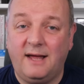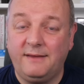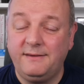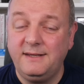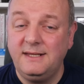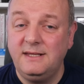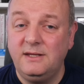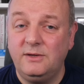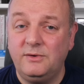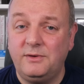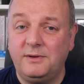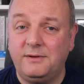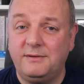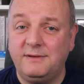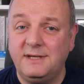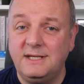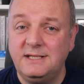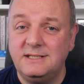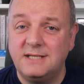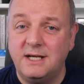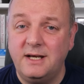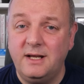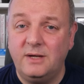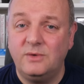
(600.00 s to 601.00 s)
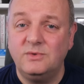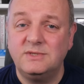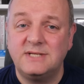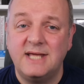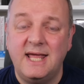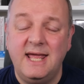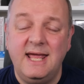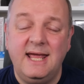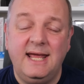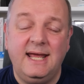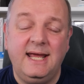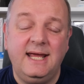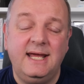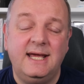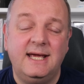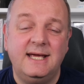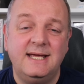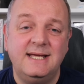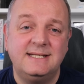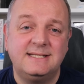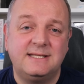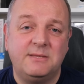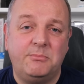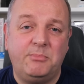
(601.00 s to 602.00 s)
I think the other thing to note here
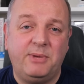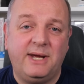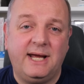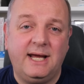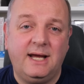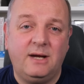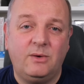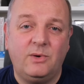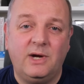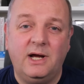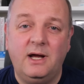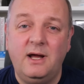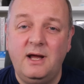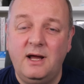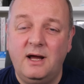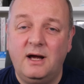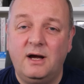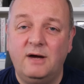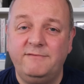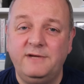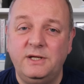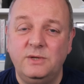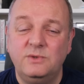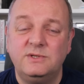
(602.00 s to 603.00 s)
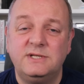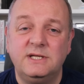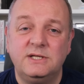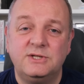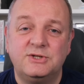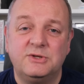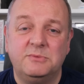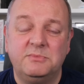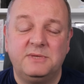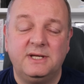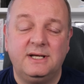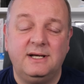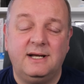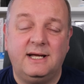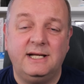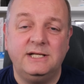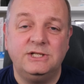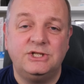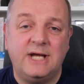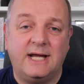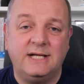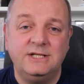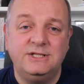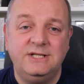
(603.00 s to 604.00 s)
is the power of using something like
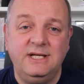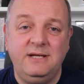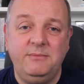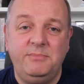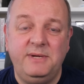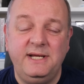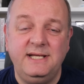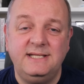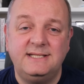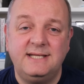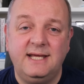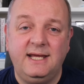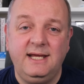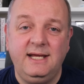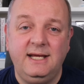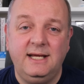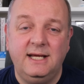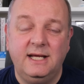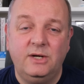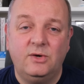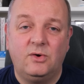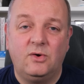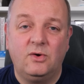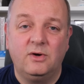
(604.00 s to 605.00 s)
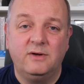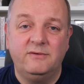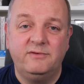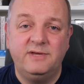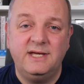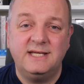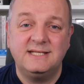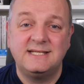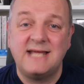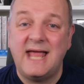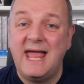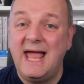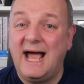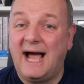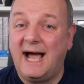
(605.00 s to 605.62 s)
ChatGPT in all of this.